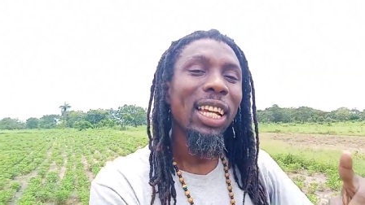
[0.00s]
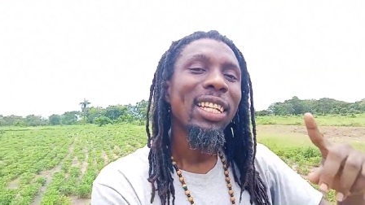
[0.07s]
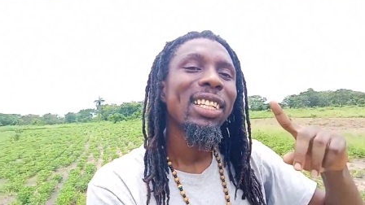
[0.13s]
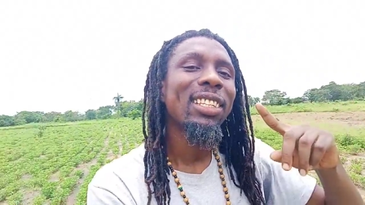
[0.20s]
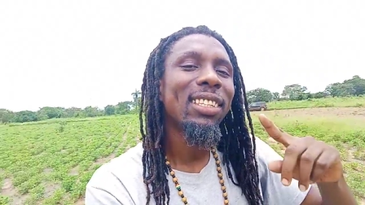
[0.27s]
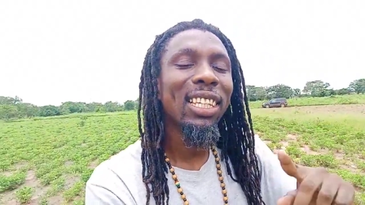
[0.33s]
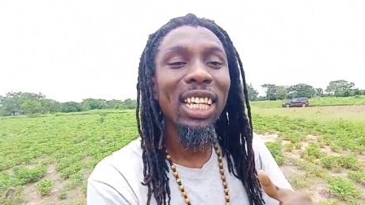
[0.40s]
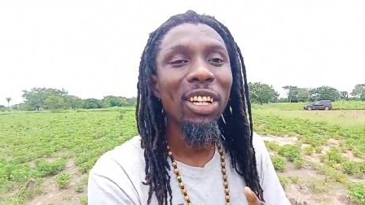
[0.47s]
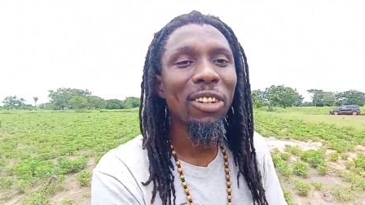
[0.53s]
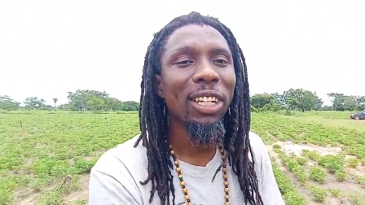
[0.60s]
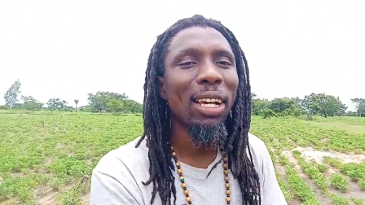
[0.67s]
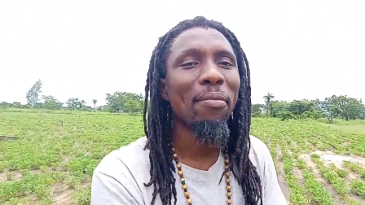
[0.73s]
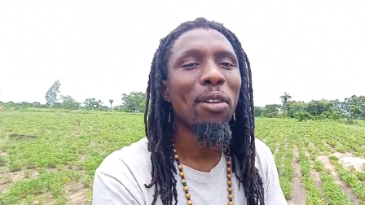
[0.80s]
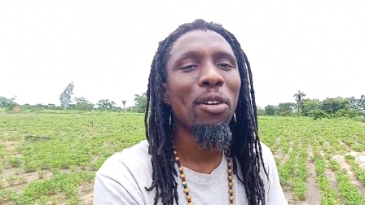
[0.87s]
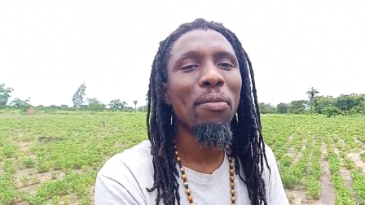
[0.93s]
The
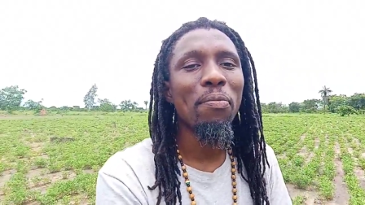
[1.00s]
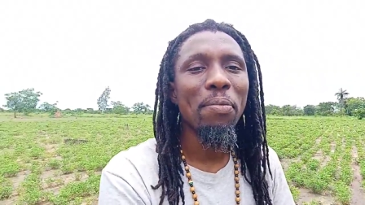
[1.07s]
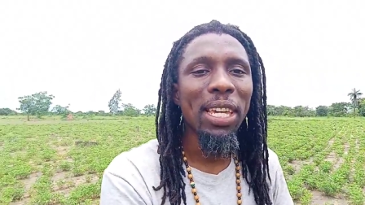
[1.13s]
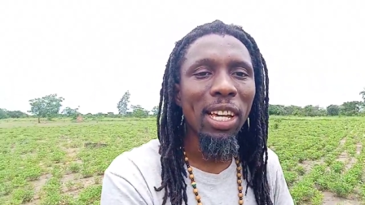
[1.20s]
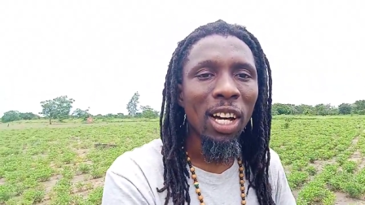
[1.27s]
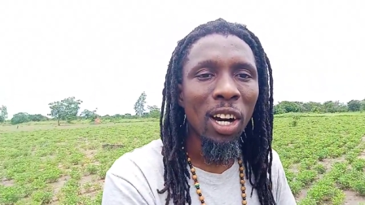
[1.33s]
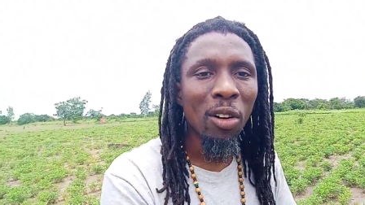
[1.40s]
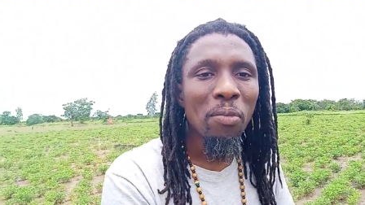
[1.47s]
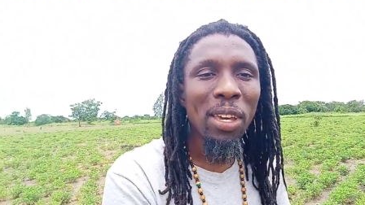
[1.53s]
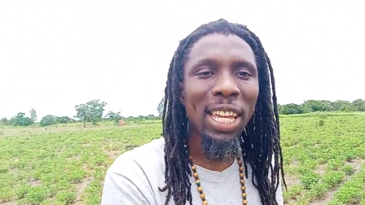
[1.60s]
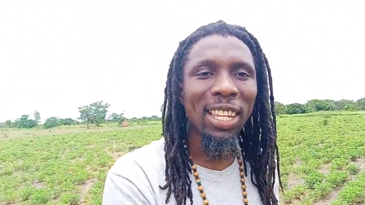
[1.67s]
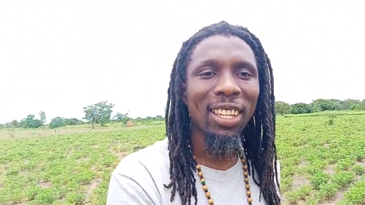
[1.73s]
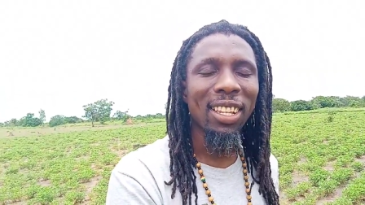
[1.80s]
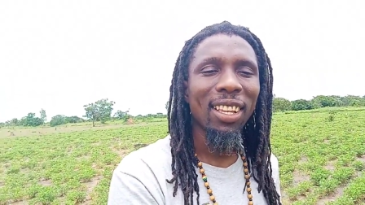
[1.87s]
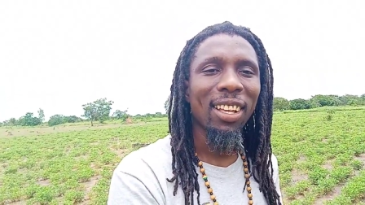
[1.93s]
secret about
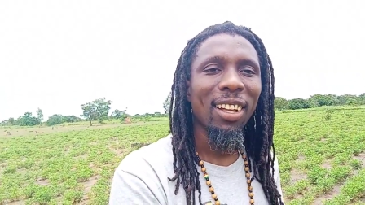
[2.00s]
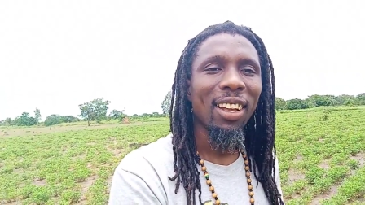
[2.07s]
becoming